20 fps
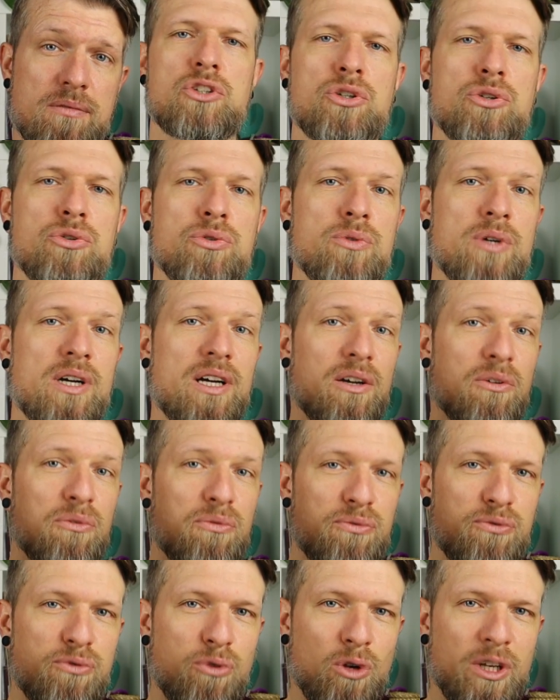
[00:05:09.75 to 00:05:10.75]
To
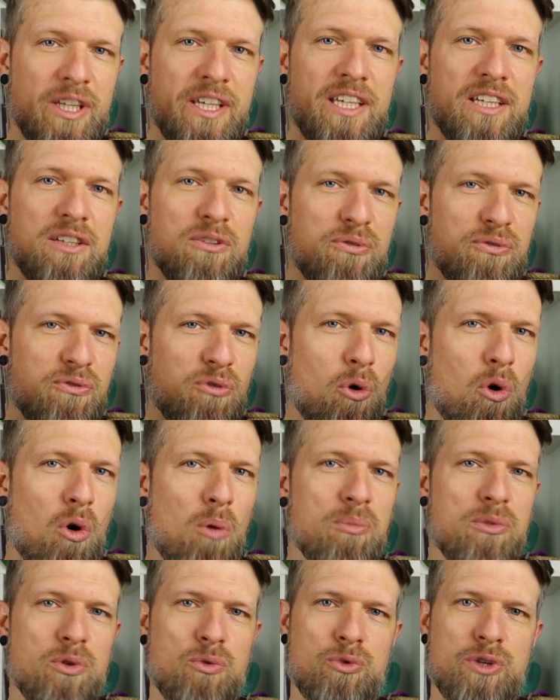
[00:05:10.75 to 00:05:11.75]
fully
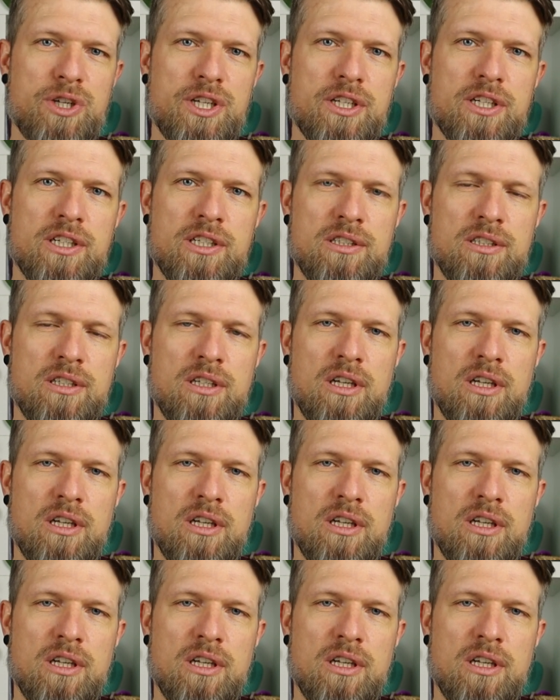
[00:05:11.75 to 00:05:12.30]
inform the reader,